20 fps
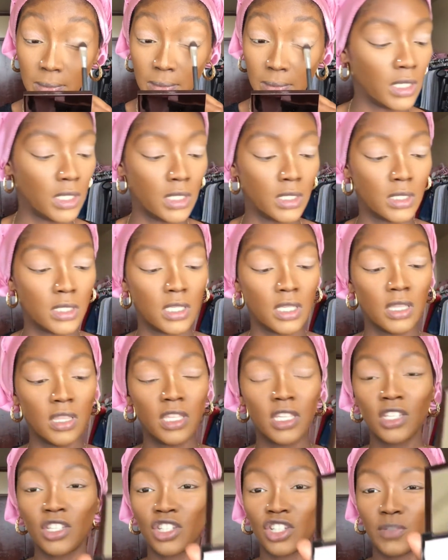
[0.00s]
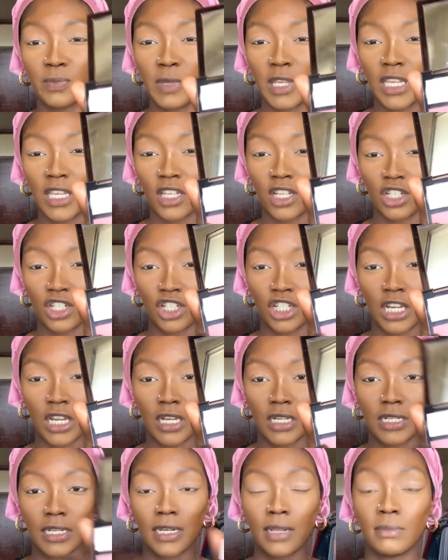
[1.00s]
Into this pink
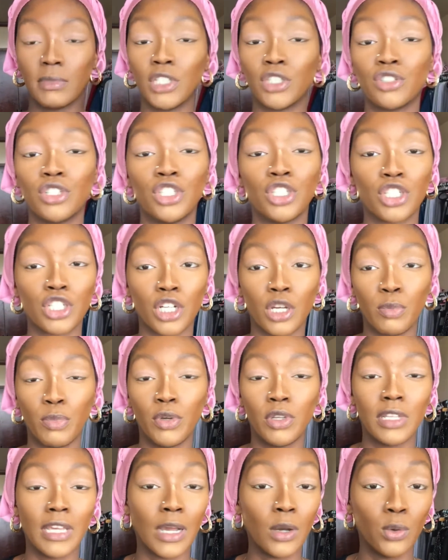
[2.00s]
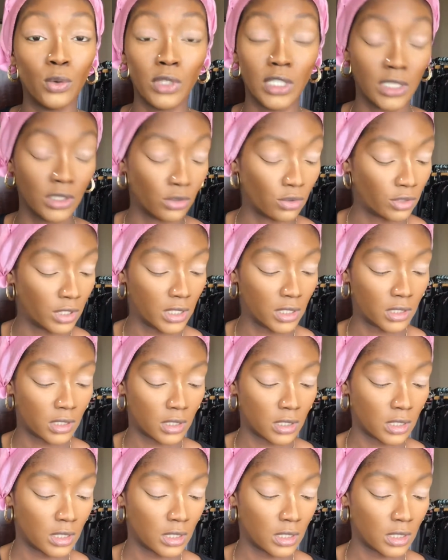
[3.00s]
shade, and I'm literally just going to put that all in the crease.